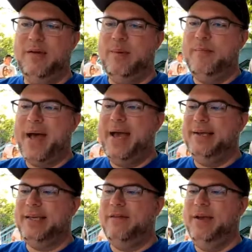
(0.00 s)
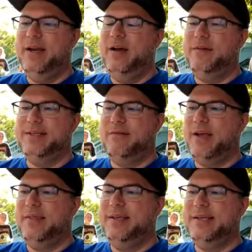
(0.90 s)
And my bag is heavy enough because I've
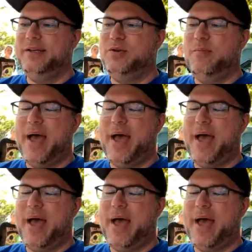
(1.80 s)
got these extra